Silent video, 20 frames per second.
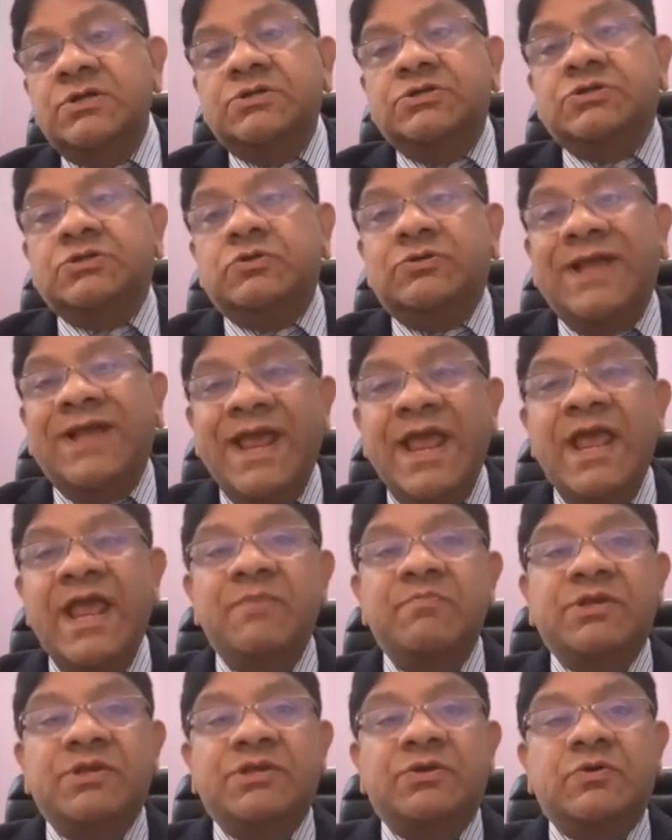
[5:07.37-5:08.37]
So the
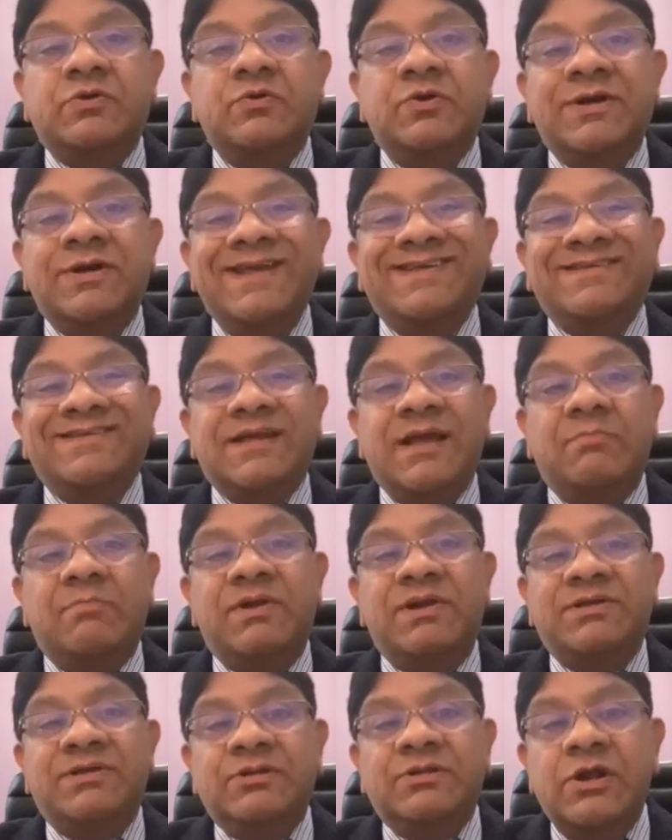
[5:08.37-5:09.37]
aim is to
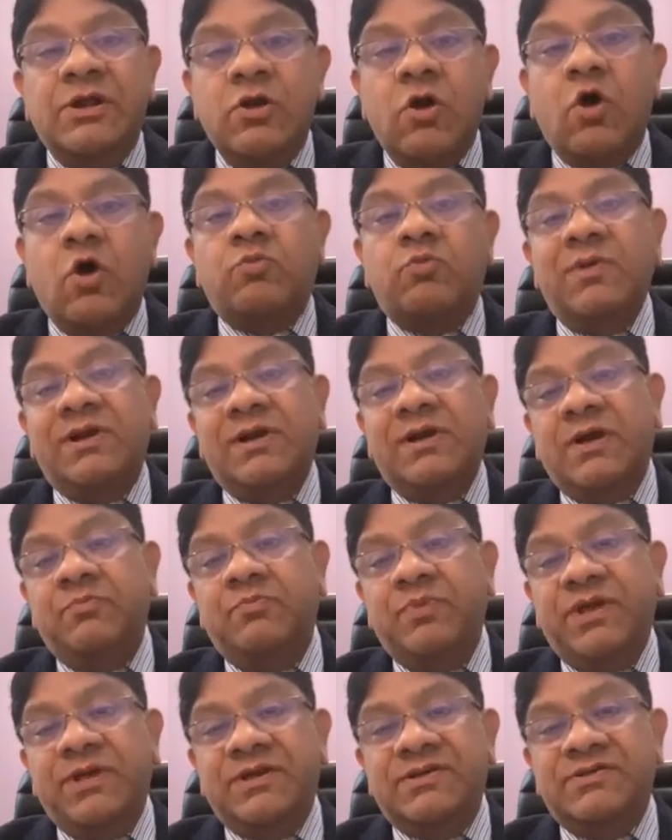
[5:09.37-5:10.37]
re-establish the normal
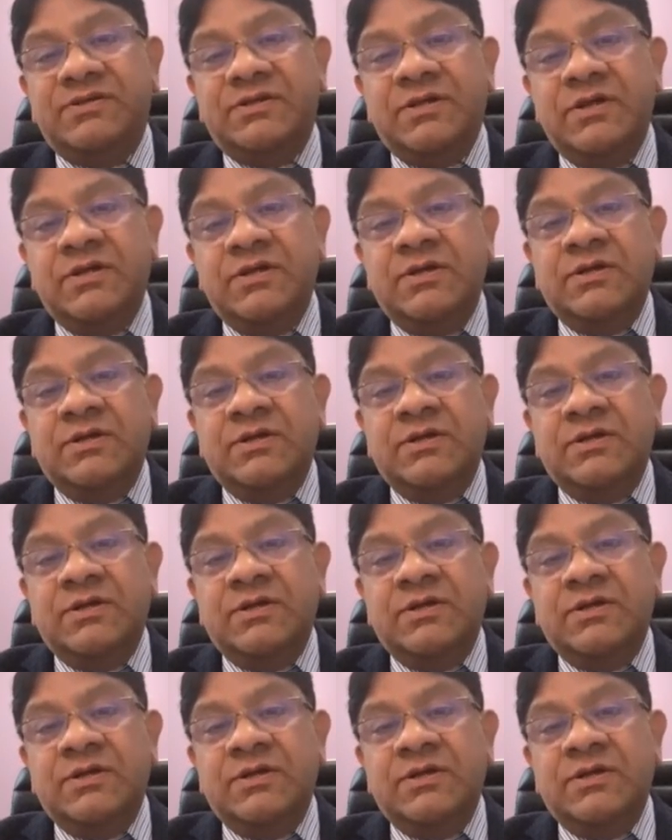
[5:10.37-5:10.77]
appearance.